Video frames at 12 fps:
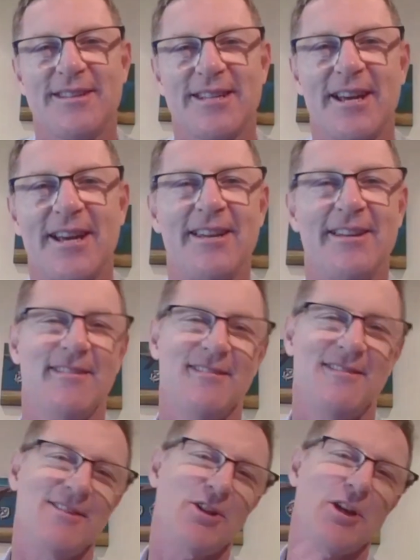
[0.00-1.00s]
say
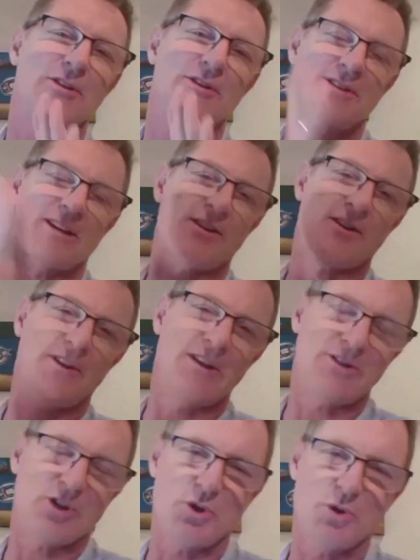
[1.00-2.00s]
these other
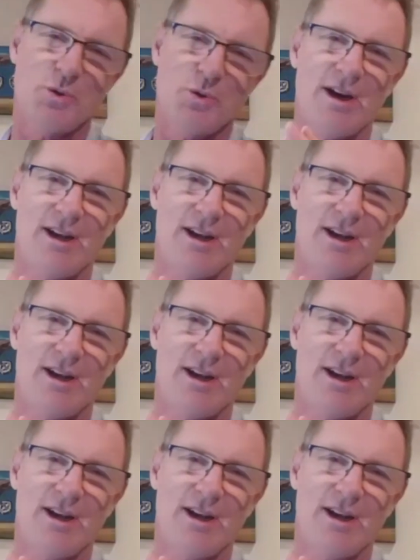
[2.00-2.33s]
things are too